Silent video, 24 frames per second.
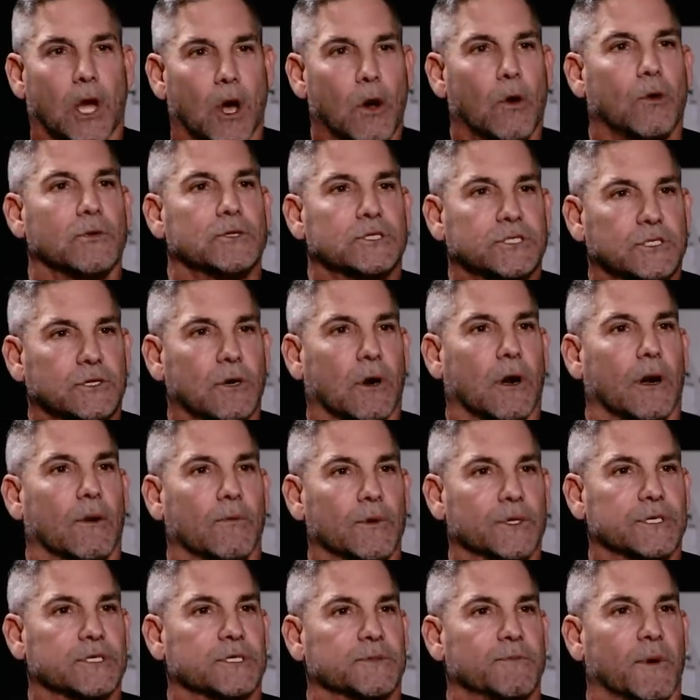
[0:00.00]
don't start
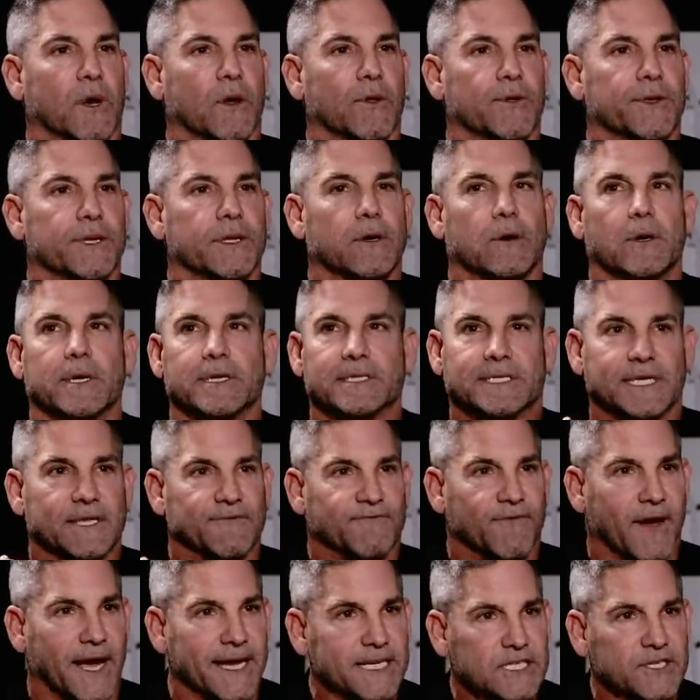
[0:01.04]
with a small deal, is
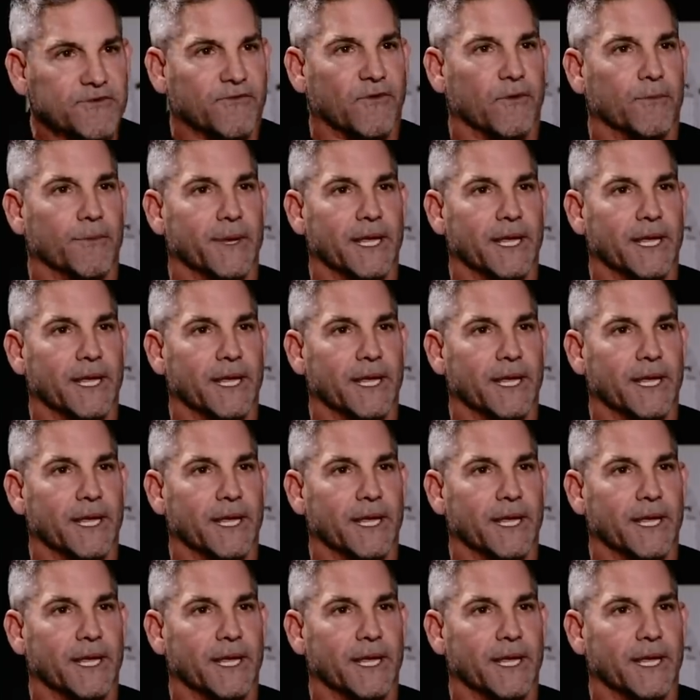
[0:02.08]
advice for